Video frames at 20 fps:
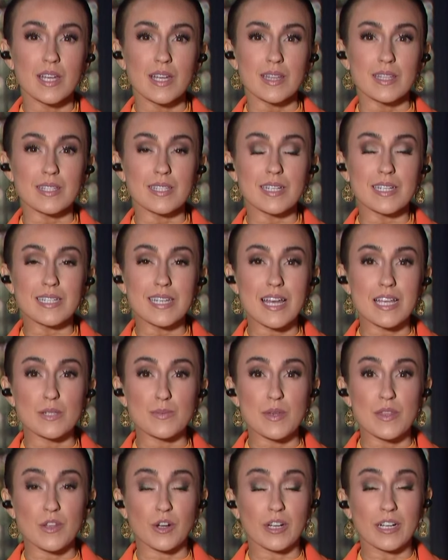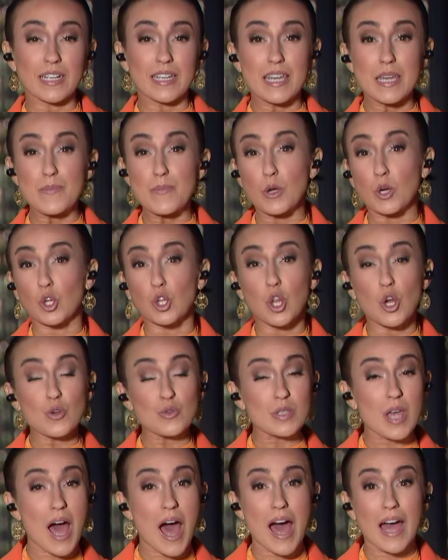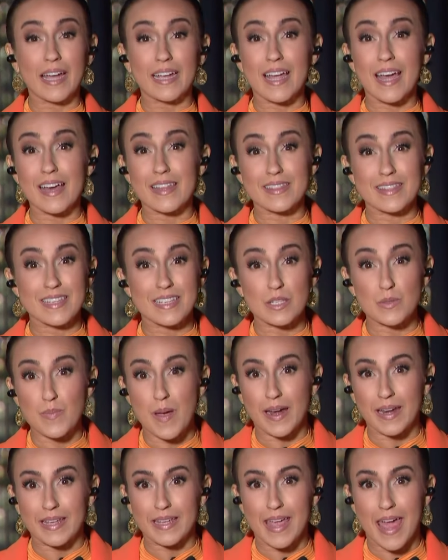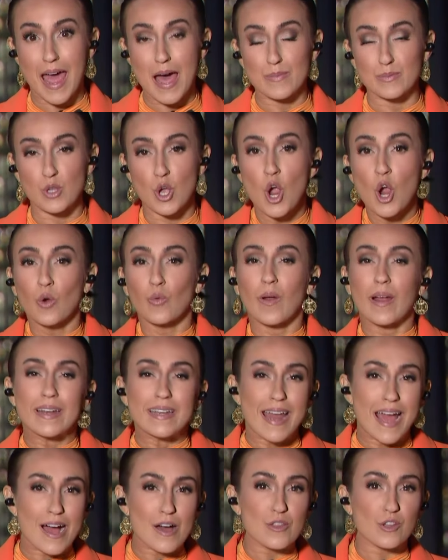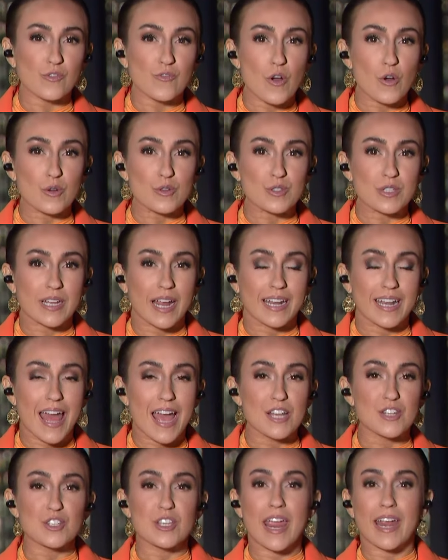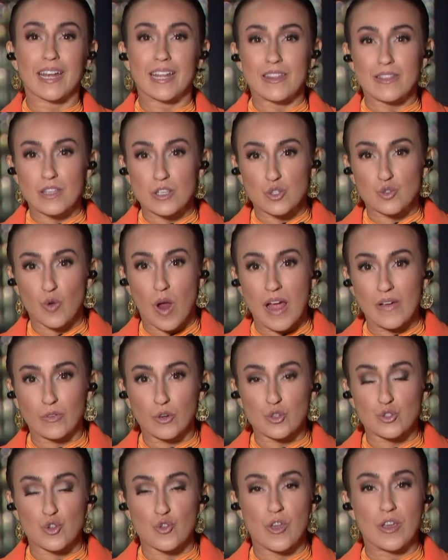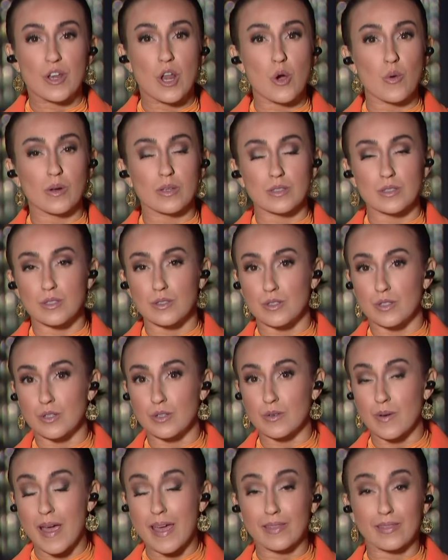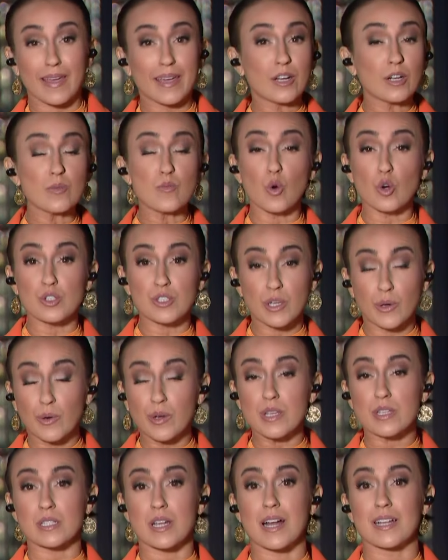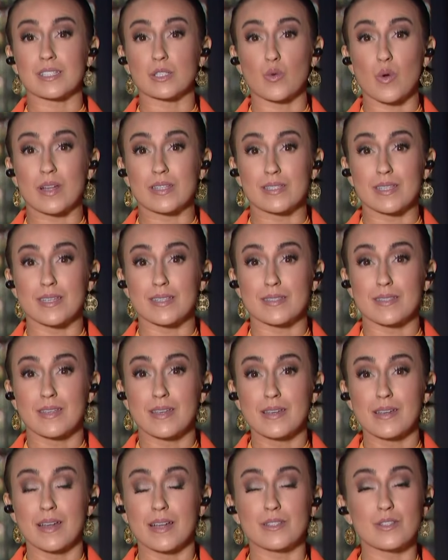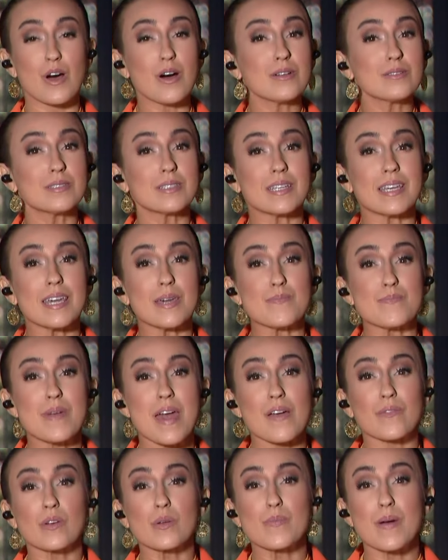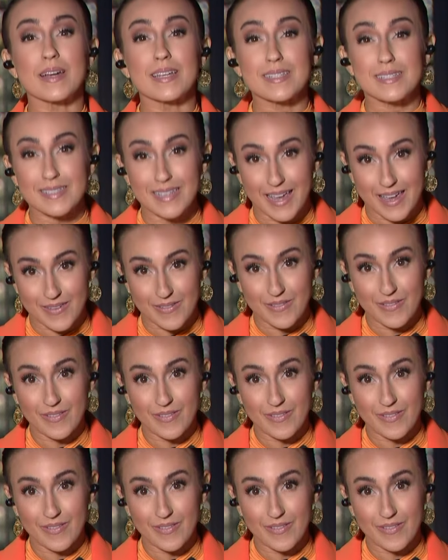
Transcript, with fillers: The city tells me they're going to keep a close eye on these pedicabs. Right now, they're focusing on educating these drivers so they know what to do and later more serious consequences. It's all to keep everybody safe.